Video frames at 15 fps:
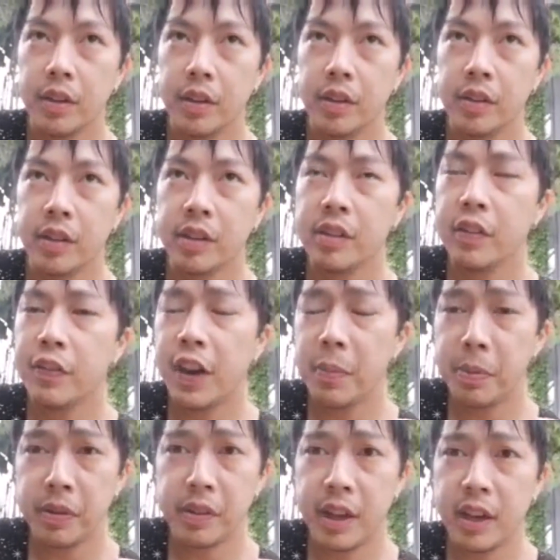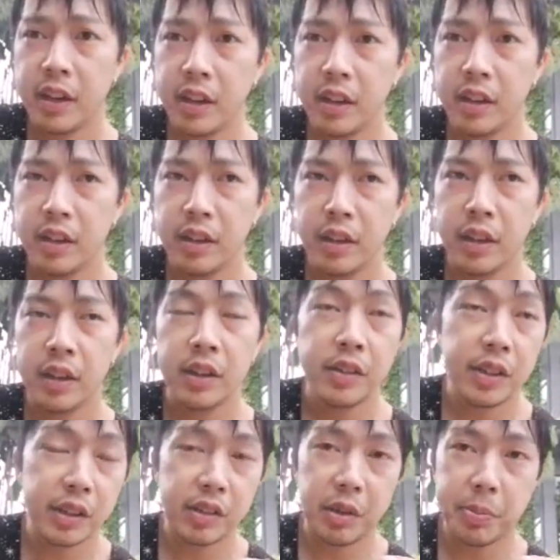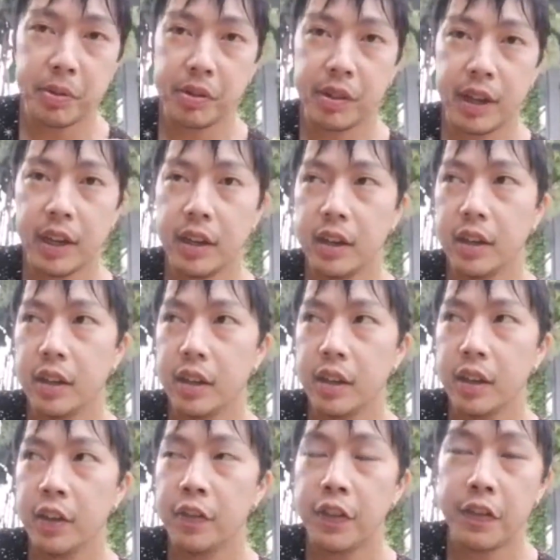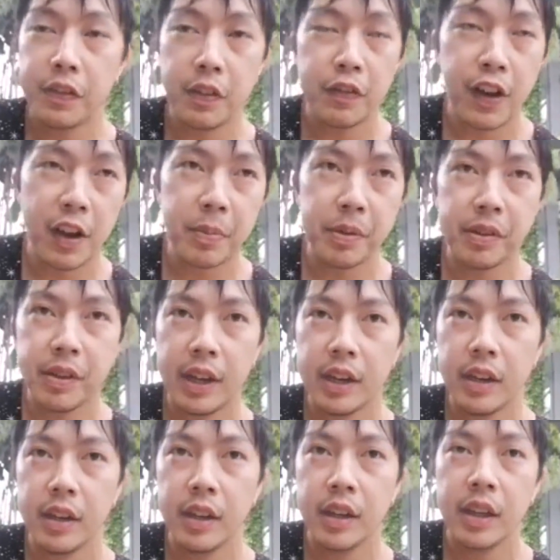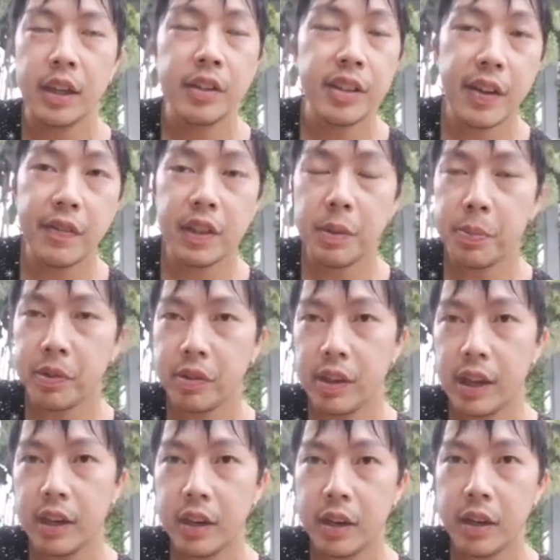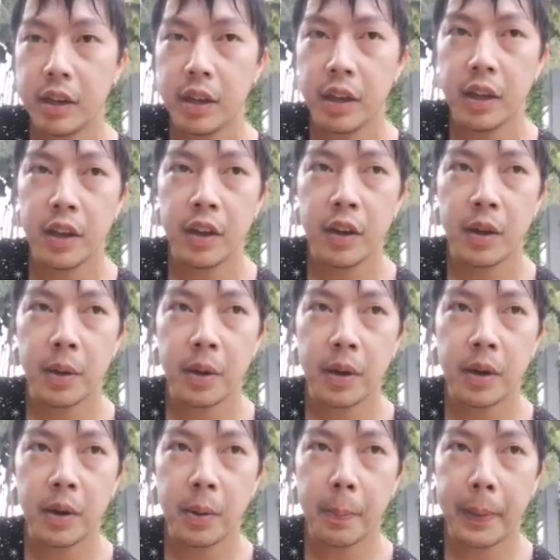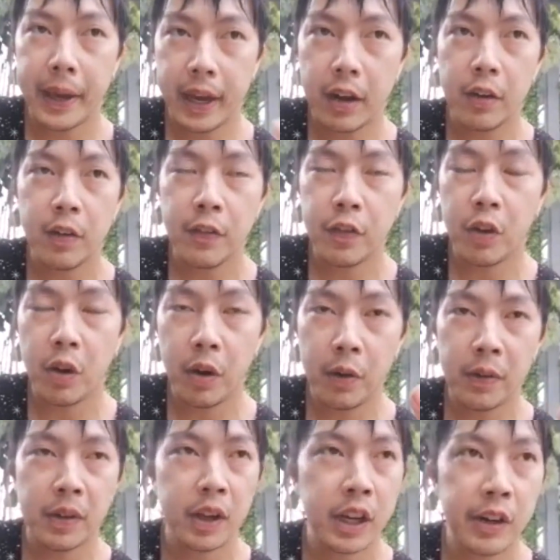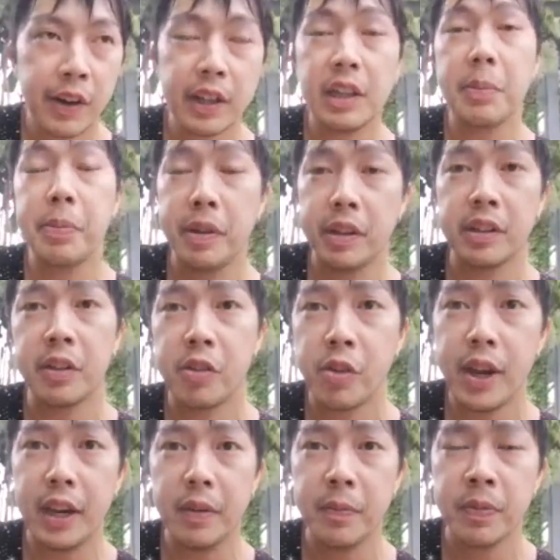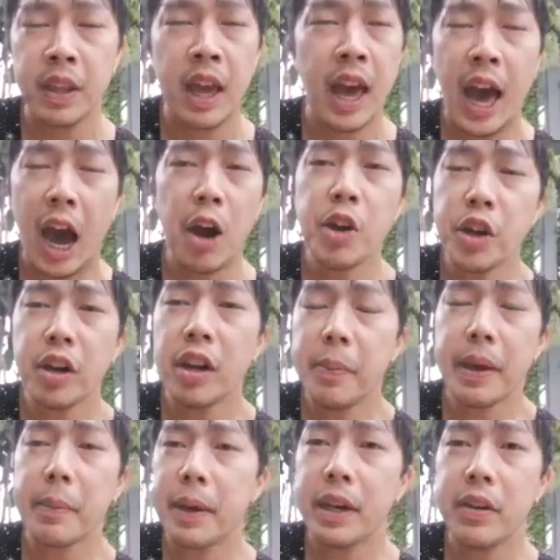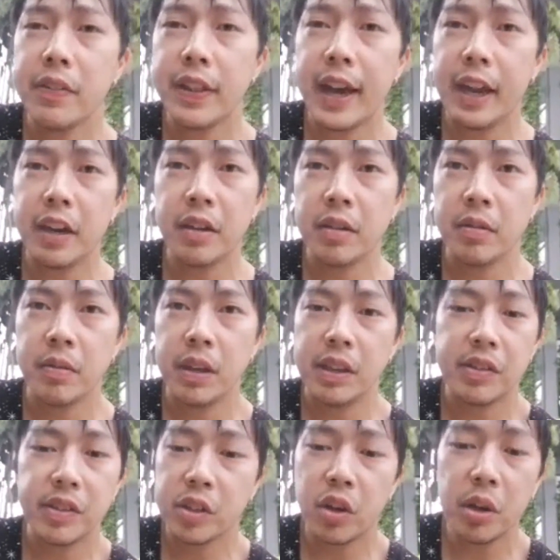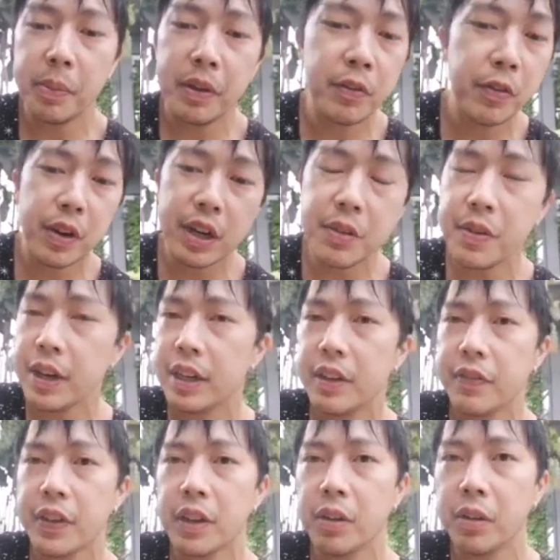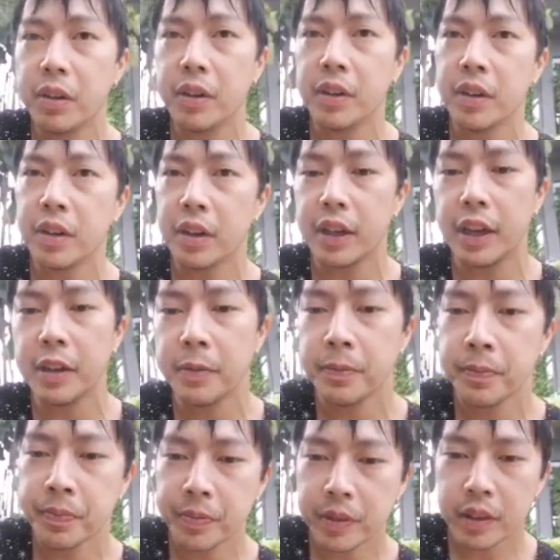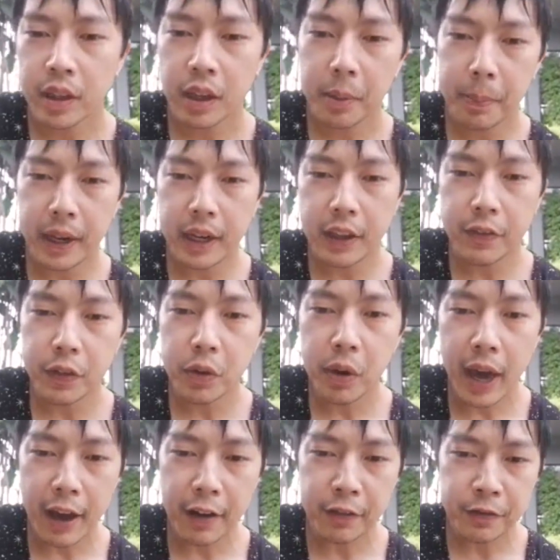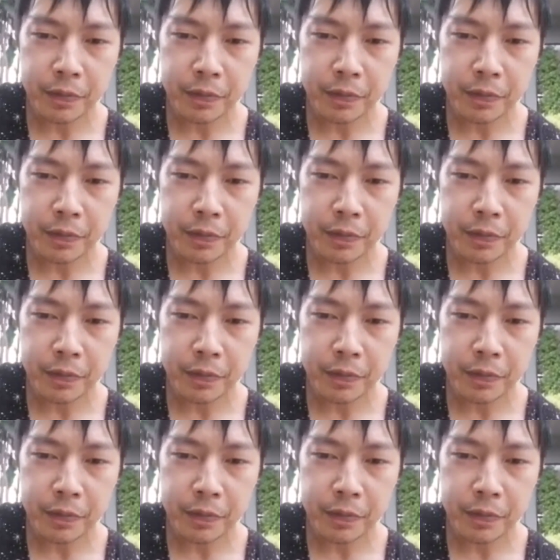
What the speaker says: 65%, 60%, 55%, 70% payout for correctly predicted trade. How are you going to make money with that? It's going to be really, really difficult. Okay, but if you have